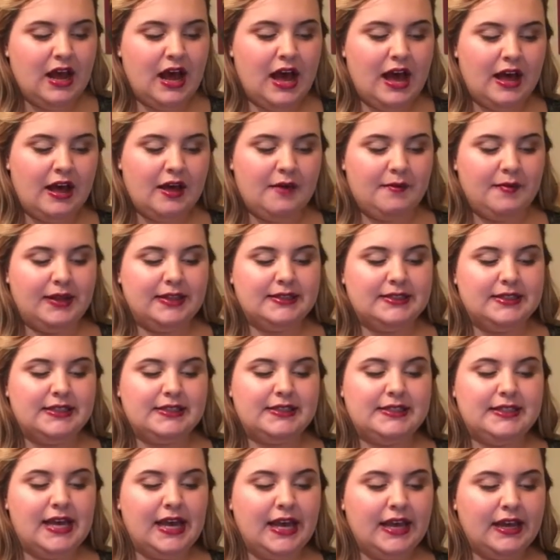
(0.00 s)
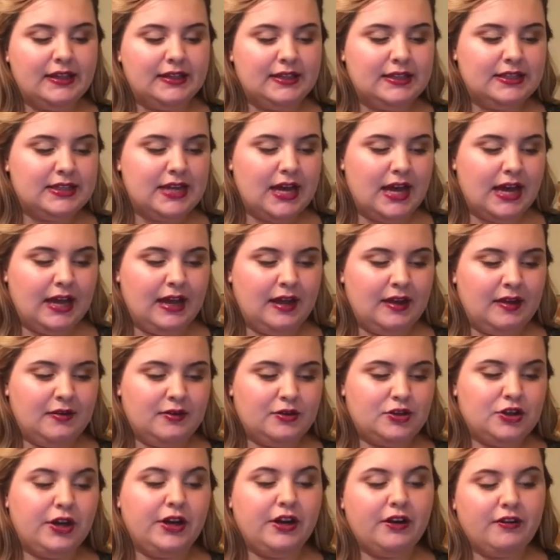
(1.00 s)
It says, take the
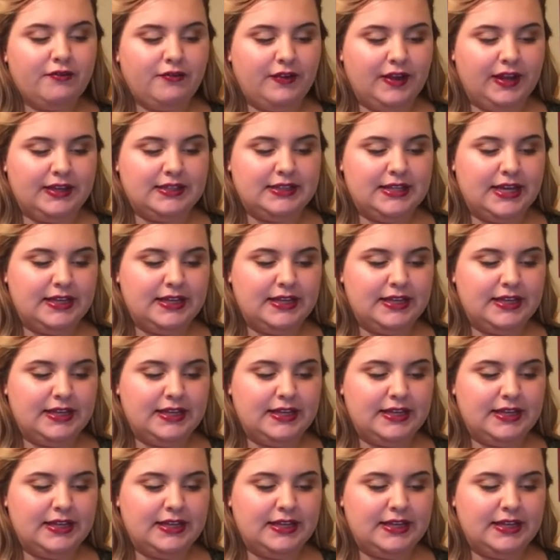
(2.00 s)
time, treat your feet.